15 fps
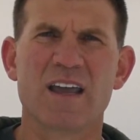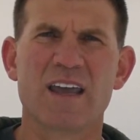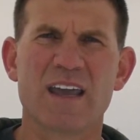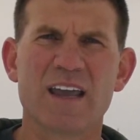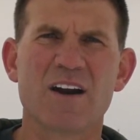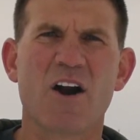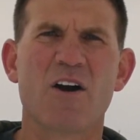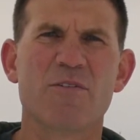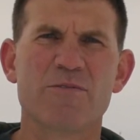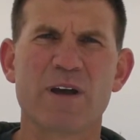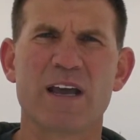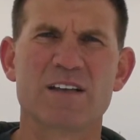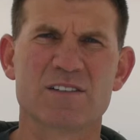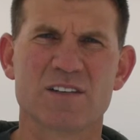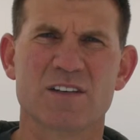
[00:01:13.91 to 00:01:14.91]
in our
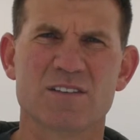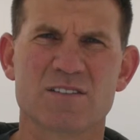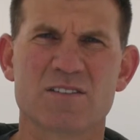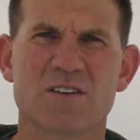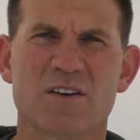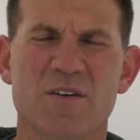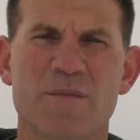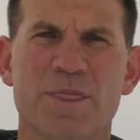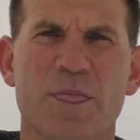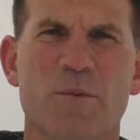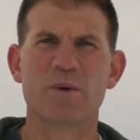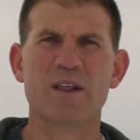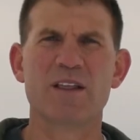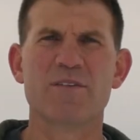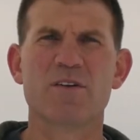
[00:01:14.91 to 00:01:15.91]
faces.
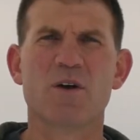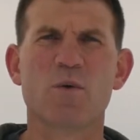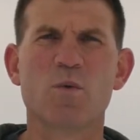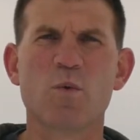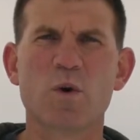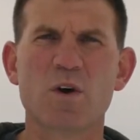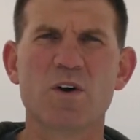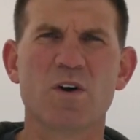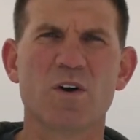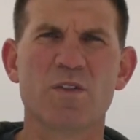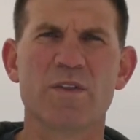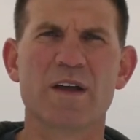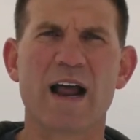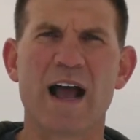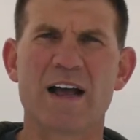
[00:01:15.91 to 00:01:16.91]
We live in a
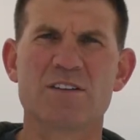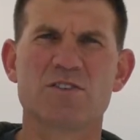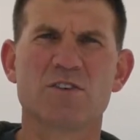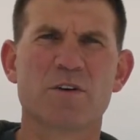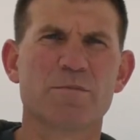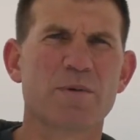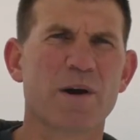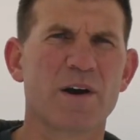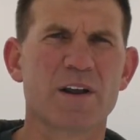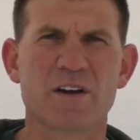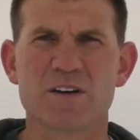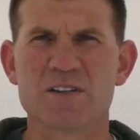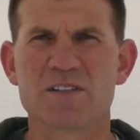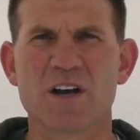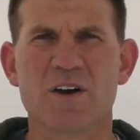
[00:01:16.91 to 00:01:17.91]
world that has you comparing
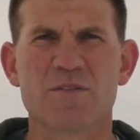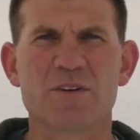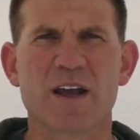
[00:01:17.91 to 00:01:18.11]
yourself